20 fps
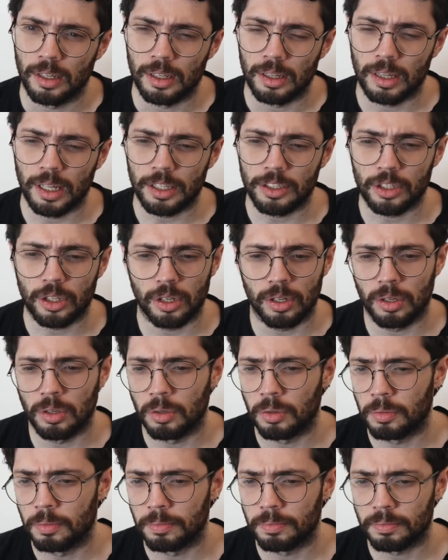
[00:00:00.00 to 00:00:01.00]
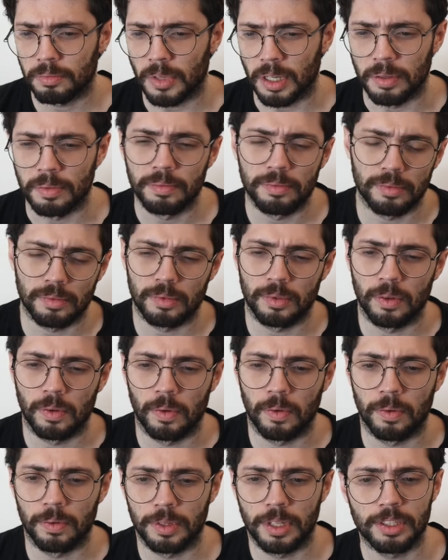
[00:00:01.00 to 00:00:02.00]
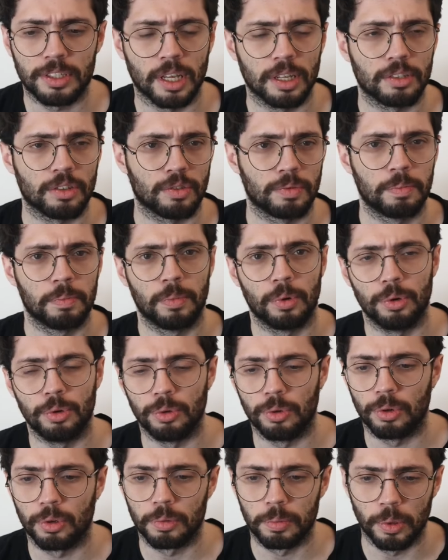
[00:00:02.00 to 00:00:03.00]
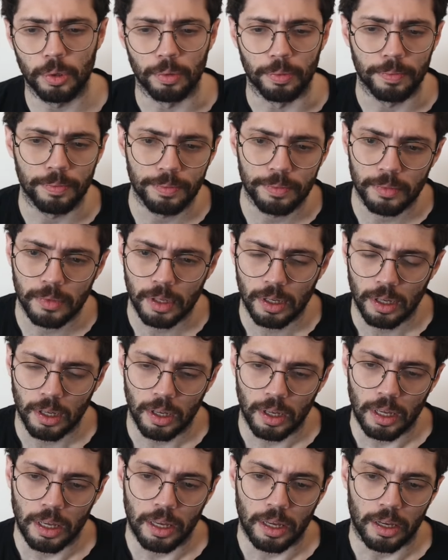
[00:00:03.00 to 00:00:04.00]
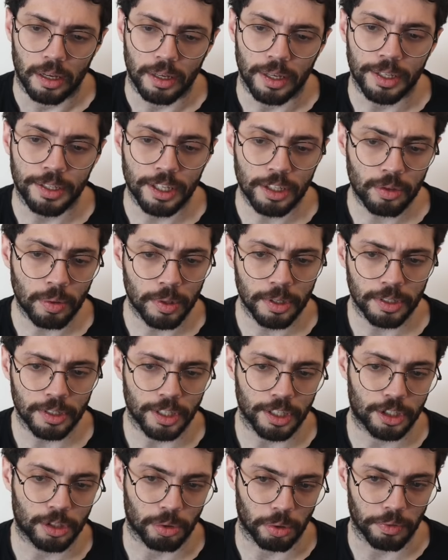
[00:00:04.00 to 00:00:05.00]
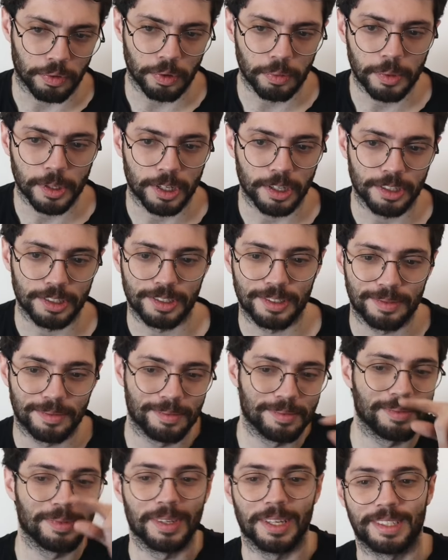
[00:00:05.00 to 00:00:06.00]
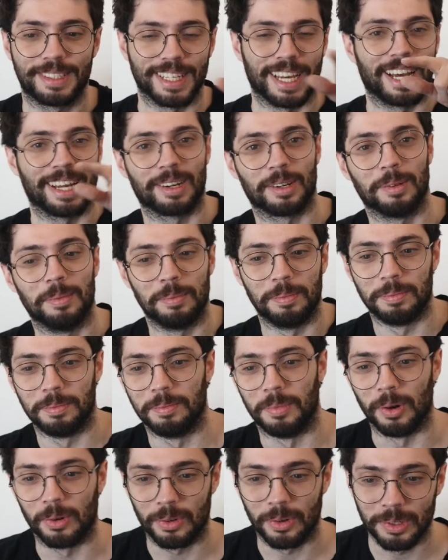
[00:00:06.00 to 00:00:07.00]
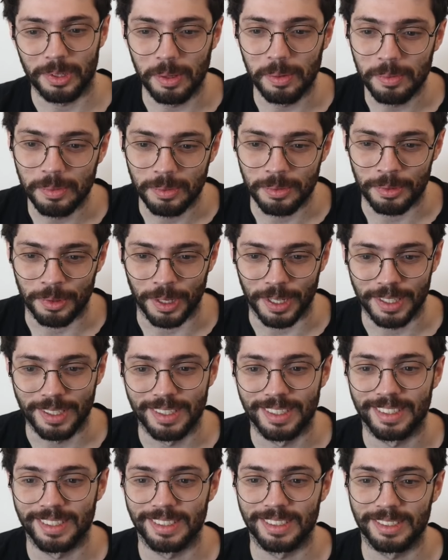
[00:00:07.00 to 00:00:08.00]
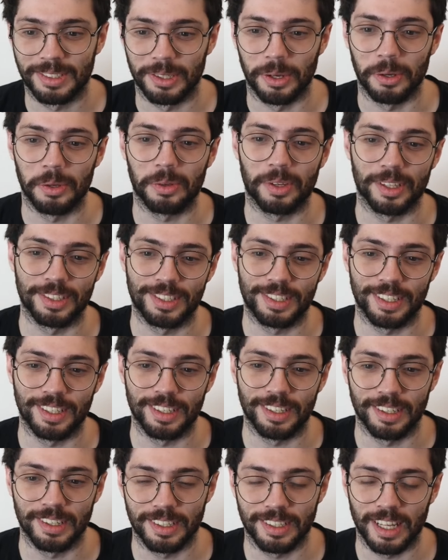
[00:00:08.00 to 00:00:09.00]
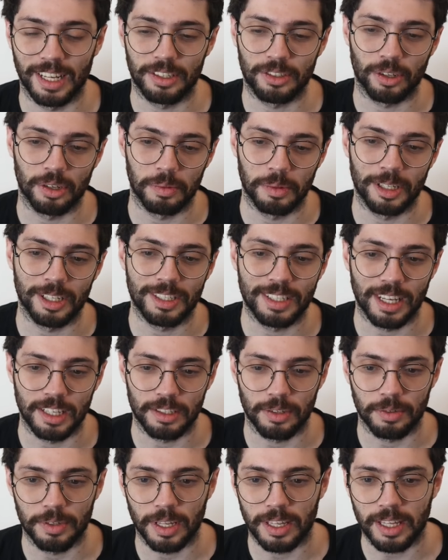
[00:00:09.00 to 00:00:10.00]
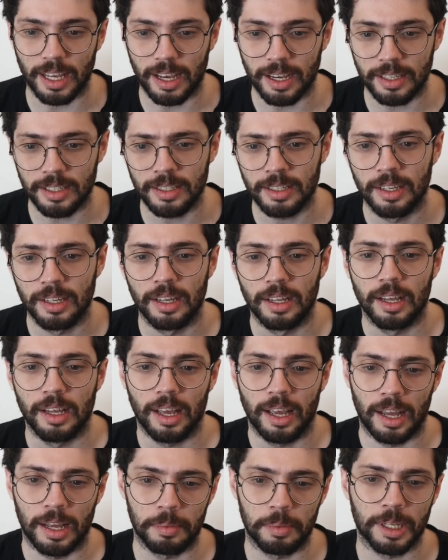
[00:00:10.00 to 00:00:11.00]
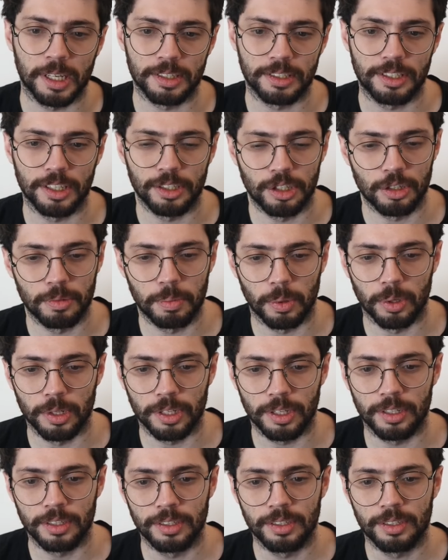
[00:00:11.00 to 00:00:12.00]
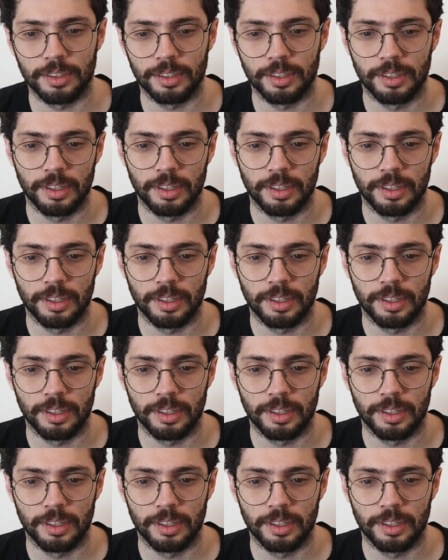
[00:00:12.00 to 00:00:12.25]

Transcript: let's go, the size of bool or bool. In this one, it's trivial because it's either both of them, right? So you can see here that is going to be the size of the tag. And because this is Boolean,